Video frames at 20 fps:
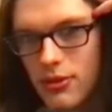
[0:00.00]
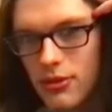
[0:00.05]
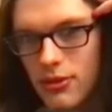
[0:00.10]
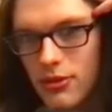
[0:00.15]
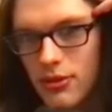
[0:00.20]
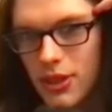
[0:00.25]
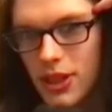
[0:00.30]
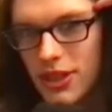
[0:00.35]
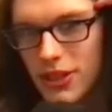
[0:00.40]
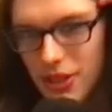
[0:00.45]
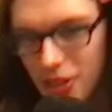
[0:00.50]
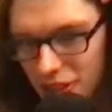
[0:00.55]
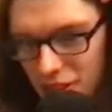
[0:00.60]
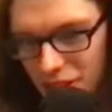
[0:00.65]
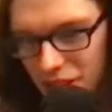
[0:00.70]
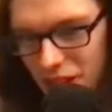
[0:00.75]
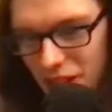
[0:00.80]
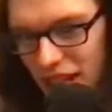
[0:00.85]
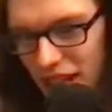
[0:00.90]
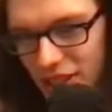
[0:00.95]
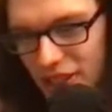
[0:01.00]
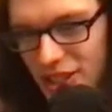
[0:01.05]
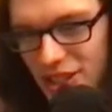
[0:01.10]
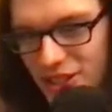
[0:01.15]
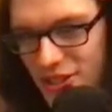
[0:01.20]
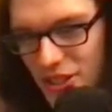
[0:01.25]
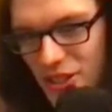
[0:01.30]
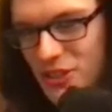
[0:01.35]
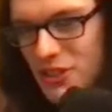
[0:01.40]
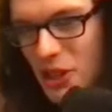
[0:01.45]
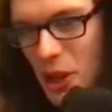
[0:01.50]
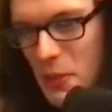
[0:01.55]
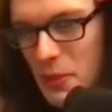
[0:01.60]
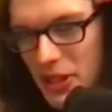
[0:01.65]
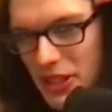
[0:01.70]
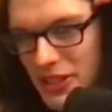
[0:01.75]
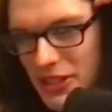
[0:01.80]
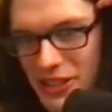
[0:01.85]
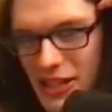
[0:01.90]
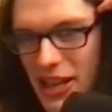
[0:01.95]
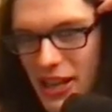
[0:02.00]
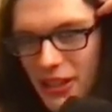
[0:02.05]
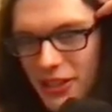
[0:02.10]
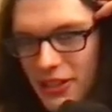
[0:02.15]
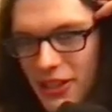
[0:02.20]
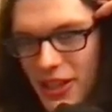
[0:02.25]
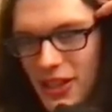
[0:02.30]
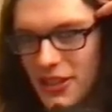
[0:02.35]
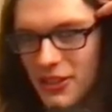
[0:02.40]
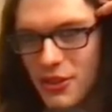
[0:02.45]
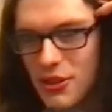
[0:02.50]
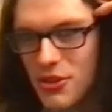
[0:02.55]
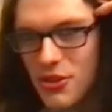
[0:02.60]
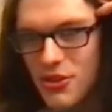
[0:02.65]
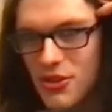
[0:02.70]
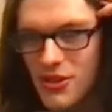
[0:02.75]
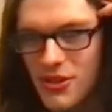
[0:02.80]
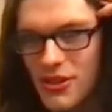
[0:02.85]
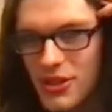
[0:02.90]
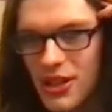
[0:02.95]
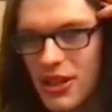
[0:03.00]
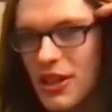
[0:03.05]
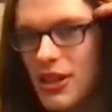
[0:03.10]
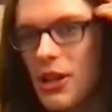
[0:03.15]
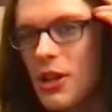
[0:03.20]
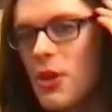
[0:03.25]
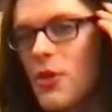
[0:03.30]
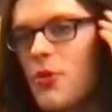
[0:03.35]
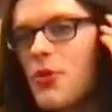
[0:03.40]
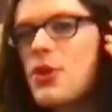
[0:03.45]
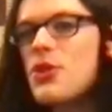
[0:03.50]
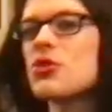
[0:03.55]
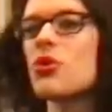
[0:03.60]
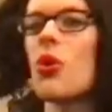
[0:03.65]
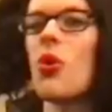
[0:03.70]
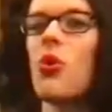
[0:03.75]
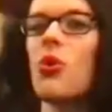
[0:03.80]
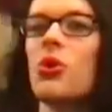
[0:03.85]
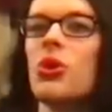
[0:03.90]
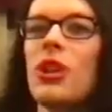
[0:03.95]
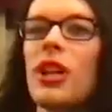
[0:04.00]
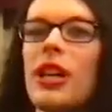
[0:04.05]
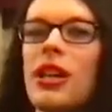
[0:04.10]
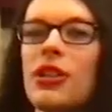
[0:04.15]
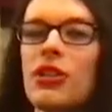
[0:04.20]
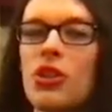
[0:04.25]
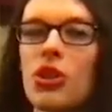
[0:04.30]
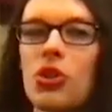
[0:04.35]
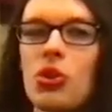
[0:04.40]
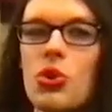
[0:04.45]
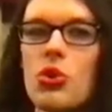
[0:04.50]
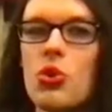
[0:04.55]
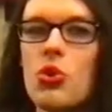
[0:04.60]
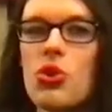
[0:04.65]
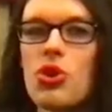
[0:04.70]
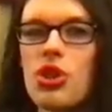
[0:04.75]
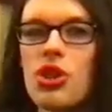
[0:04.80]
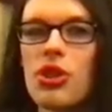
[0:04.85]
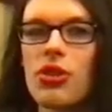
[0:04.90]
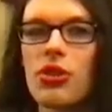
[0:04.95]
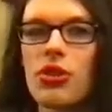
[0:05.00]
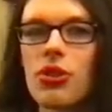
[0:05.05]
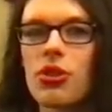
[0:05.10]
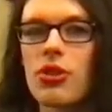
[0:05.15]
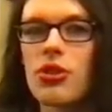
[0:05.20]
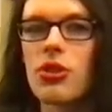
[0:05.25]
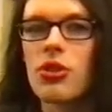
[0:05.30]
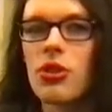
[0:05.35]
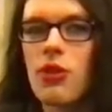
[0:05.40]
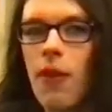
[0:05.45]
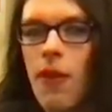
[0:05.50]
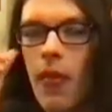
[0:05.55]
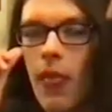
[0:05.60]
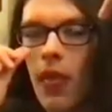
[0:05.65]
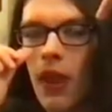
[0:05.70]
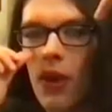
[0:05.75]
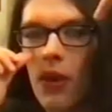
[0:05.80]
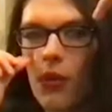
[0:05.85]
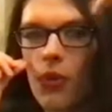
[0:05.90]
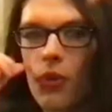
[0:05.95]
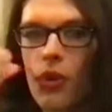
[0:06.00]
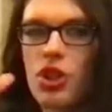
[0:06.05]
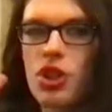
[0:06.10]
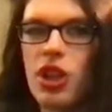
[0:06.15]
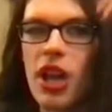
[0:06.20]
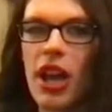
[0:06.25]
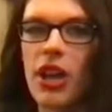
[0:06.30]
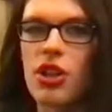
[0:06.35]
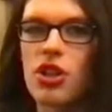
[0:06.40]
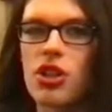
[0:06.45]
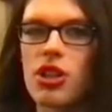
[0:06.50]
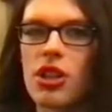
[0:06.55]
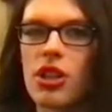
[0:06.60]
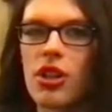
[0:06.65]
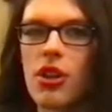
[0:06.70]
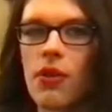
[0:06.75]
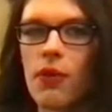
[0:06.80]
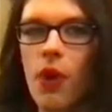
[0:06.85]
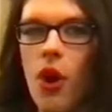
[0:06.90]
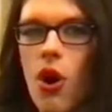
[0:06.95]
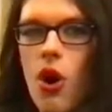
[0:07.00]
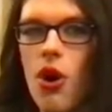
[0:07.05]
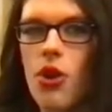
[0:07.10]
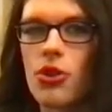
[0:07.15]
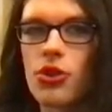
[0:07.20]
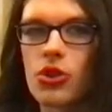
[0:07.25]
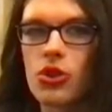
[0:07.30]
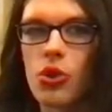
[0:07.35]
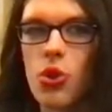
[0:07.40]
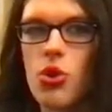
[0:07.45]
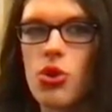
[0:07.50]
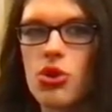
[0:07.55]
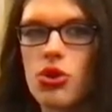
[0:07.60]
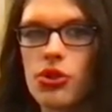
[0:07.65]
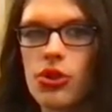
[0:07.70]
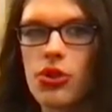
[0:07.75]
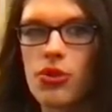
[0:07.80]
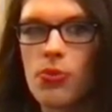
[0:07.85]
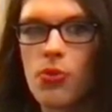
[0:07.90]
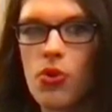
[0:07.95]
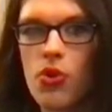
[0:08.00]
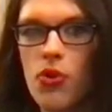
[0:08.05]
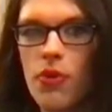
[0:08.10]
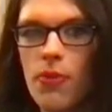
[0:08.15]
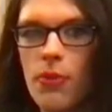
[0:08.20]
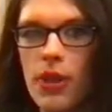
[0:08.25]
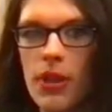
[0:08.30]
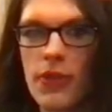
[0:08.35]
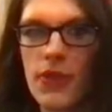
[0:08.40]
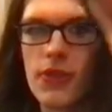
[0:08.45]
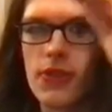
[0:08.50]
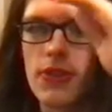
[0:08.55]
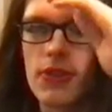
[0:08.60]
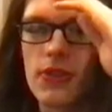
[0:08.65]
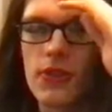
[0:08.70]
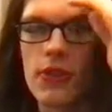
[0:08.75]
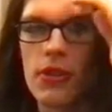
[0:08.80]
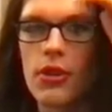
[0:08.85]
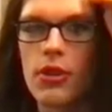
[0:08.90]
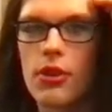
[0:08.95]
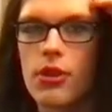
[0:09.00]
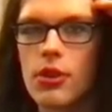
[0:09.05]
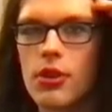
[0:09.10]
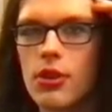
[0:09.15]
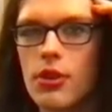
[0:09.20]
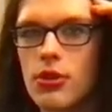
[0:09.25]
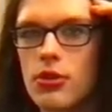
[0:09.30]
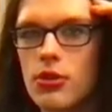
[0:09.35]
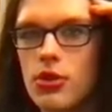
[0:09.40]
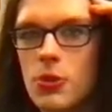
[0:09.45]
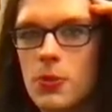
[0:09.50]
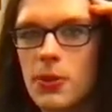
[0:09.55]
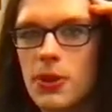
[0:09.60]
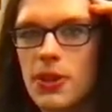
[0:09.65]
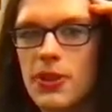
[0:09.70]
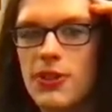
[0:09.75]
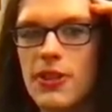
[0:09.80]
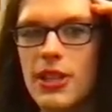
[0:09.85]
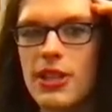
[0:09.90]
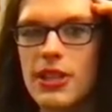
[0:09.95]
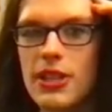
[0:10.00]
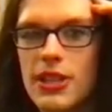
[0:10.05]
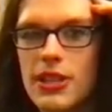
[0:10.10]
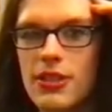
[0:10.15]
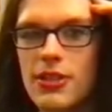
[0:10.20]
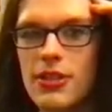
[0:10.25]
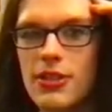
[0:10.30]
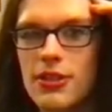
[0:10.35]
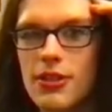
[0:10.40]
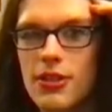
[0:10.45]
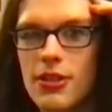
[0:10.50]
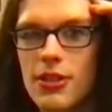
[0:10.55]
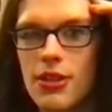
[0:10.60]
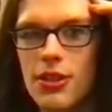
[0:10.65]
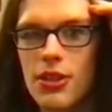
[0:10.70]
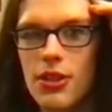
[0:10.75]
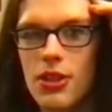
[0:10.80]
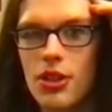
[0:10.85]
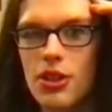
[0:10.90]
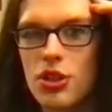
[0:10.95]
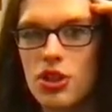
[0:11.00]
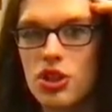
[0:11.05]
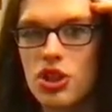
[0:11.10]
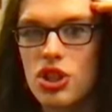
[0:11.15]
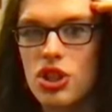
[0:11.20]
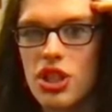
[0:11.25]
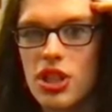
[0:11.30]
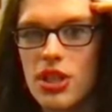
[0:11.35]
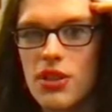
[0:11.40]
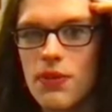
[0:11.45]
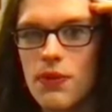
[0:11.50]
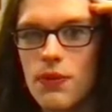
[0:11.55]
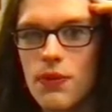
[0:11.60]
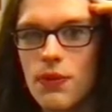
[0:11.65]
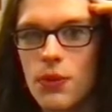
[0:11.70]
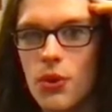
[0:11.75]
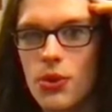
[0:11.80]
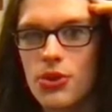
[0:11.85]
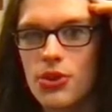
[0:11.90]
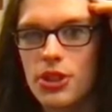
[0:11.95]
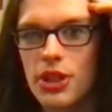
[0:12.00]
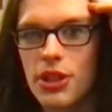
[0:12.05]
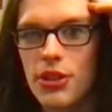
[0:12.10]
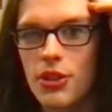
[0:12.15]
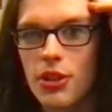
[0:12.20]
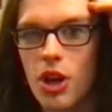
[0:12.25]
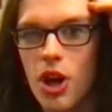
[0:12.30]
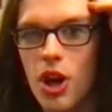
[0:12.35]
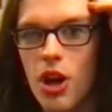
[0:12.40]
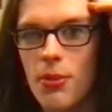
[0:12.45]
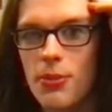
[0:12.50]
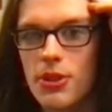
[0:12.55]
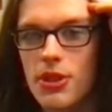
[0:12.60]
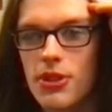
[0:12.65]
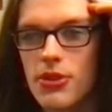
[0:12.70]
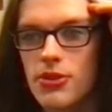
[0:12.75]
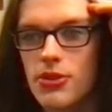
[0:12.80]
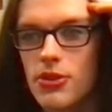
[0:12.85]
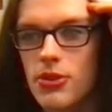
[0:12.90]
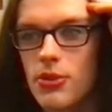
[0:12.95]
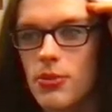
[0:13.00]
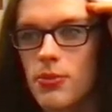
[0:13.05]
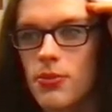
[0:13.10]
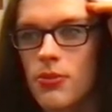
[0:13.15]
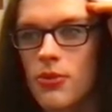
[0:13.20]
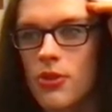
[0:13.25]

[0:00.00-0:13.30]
Like, at least to some extent. Like, there's this whole like delusional rejection of all socialist movements just because they didn't achieve full-scale communism,